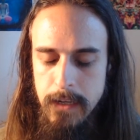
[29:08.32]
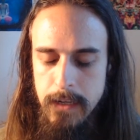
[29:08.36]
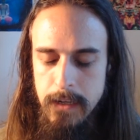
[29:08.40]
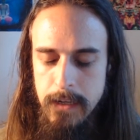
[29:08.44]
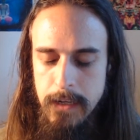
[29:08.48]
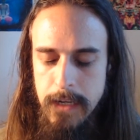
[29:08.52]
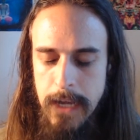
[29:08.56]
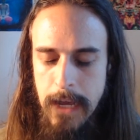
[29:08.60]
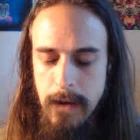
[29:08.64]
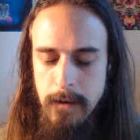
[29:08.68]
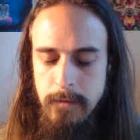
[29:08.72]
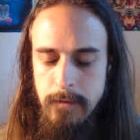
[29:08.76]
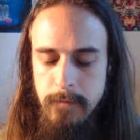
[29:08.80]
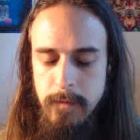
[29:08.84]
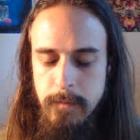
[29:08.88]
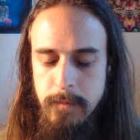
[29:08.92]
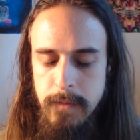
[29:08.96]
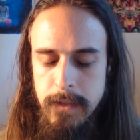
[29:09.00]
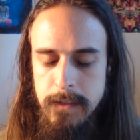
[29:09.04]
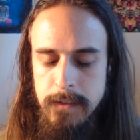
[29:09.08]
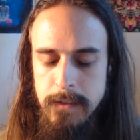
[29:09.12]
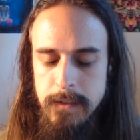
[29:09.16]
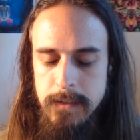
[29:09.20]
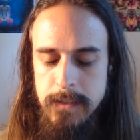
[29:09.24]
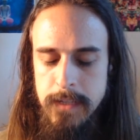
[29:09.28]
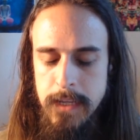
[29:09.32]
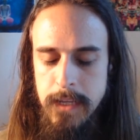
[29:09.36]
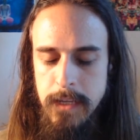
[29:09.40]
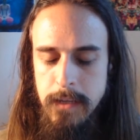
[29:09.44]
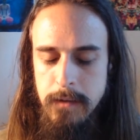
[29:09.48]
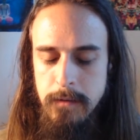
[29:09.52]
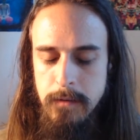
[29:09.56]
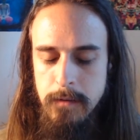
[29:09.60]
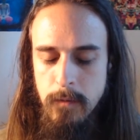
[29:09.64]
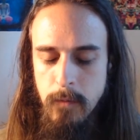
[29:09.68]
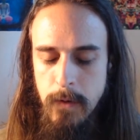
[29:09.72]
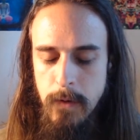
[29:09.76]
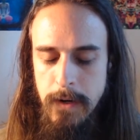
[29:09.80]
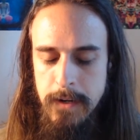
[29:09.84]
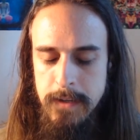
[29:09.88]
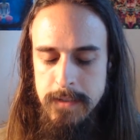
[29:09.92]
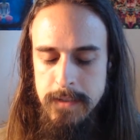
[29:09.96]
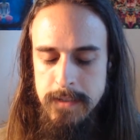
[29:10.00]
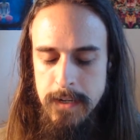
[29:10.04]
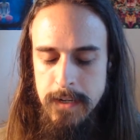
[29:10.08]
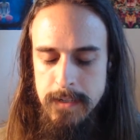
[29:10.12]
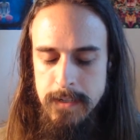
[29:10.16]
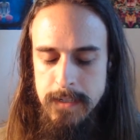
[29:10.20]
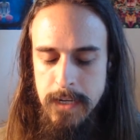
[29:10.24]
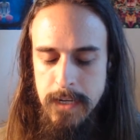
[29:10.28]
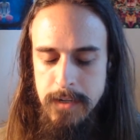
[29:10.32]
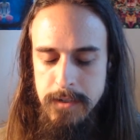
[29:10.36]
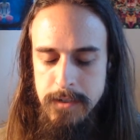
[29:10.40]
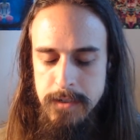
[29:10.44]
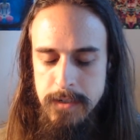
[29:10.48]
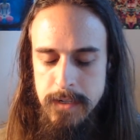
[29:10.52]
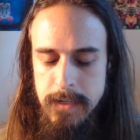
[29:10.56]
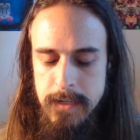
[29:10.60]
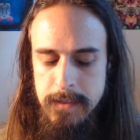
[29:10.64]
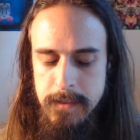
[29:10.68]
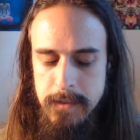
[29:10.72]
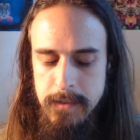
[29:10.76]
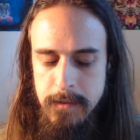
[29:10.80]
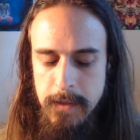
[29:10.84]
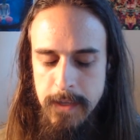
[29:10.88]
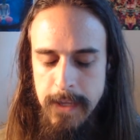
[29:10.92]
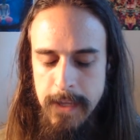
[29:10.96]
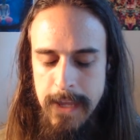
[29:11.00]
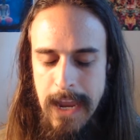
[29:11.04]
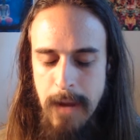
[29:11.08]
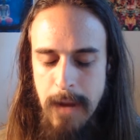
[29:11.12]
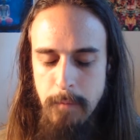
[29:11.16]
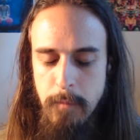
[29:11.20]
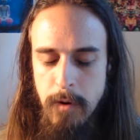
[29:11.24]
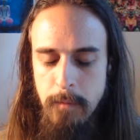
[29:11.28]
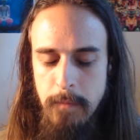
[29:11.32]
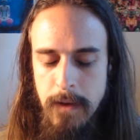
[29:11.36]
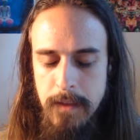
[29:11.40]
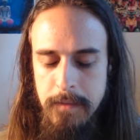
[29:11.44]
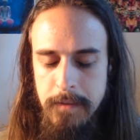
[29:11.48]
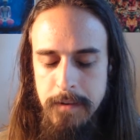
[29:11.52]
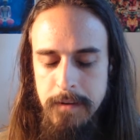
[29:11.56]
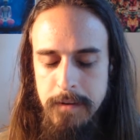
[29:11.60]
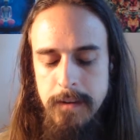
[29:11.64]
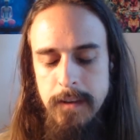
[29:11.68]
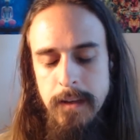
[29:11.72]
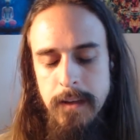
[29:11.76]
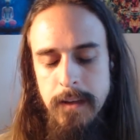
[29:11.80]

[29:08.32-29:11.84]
Now if you begin to take your awareness and attention into the camera method,